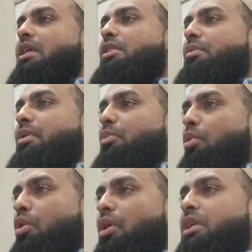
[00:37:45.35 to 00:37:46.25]
the
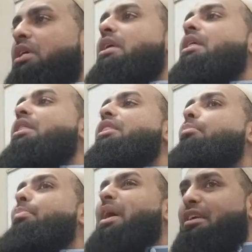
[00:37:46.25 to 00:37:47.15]
reward, the
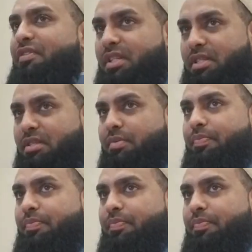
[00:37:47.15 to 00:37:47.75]
benefit.